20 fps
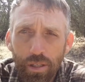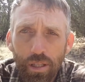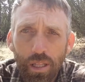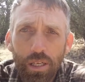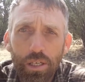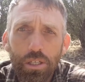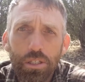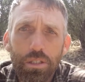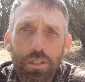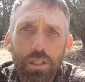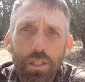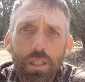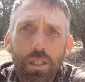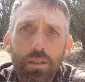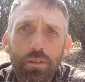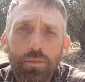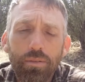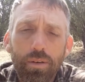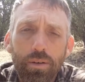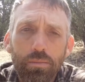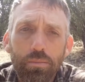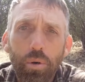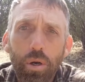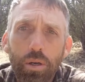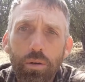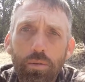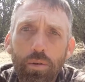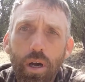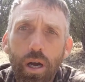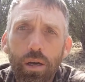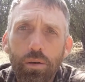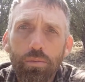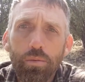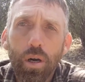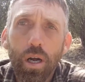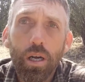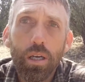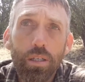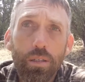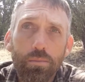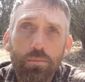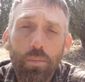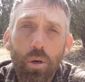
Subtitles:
They just leave pre-rut, rut,